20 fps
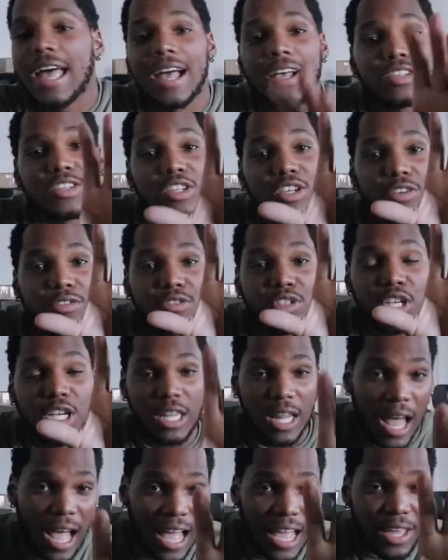As of
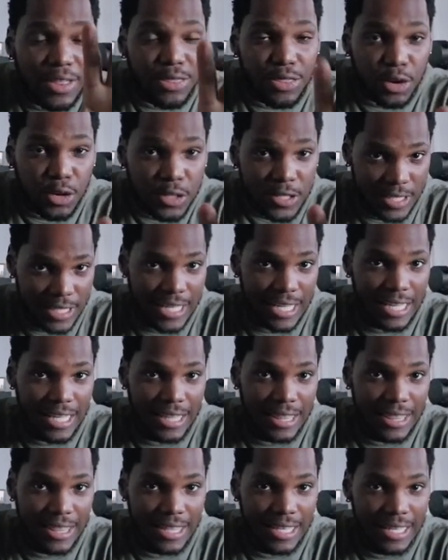July
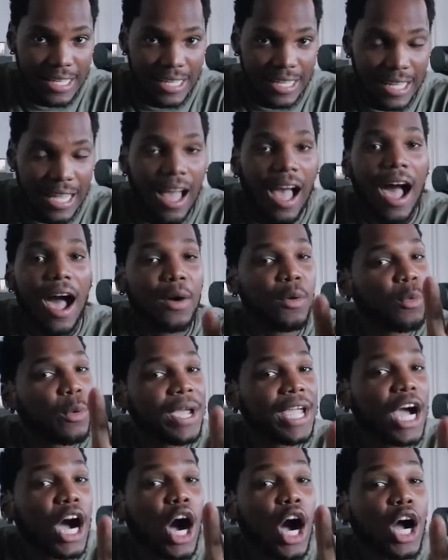13th, I
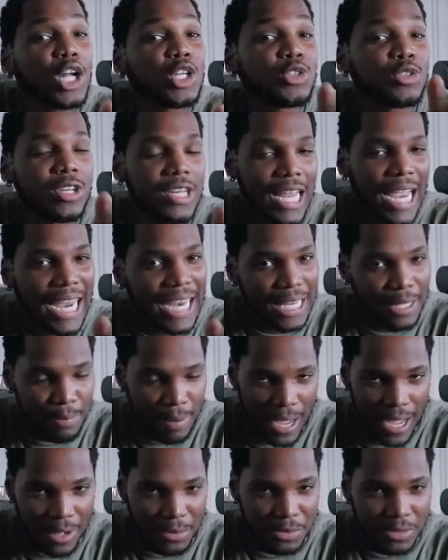weigh 180
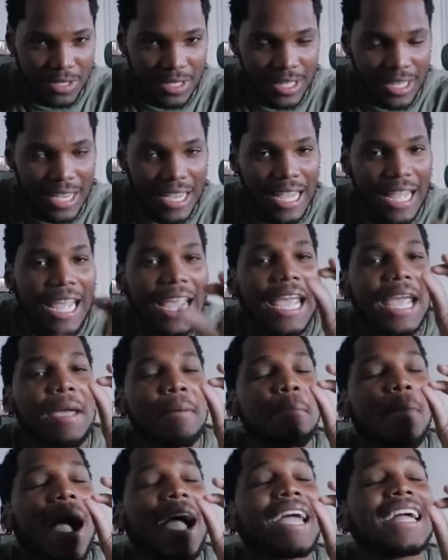pounds.
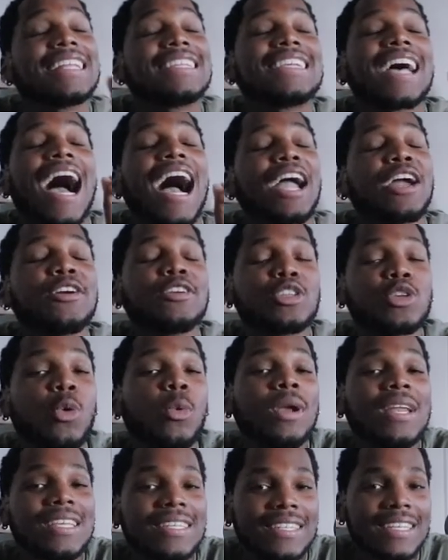In my entire
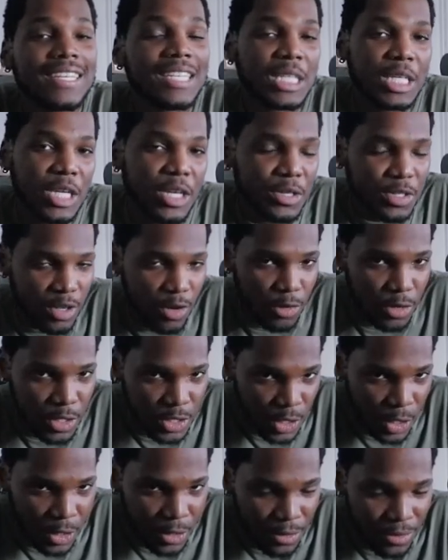26 years on
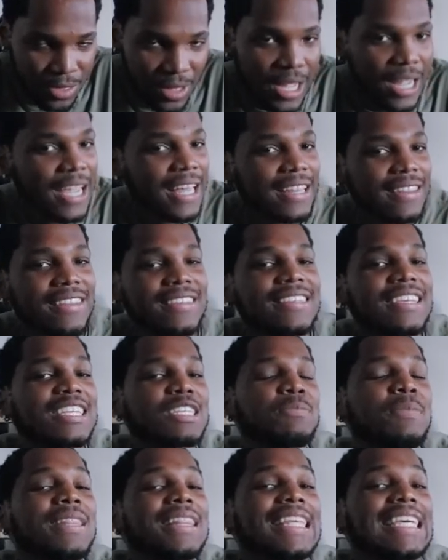this earth, this
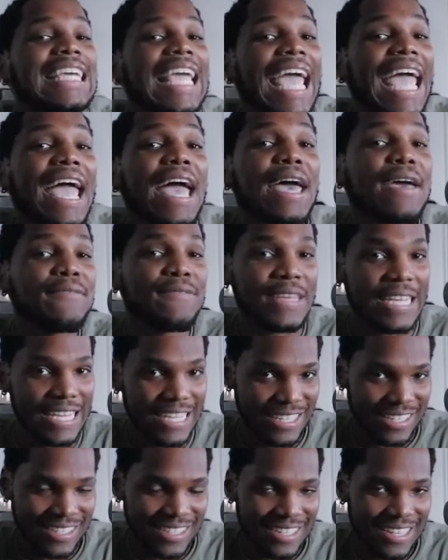has been the
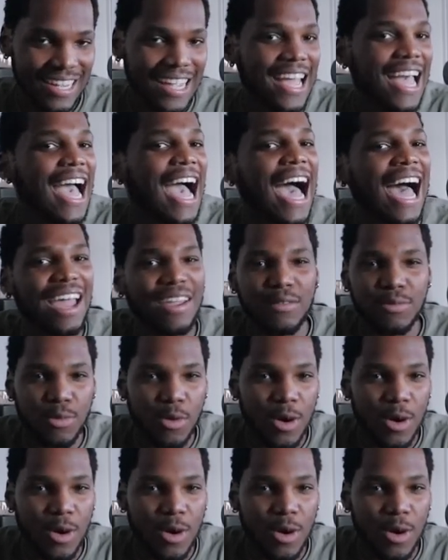heaviest I've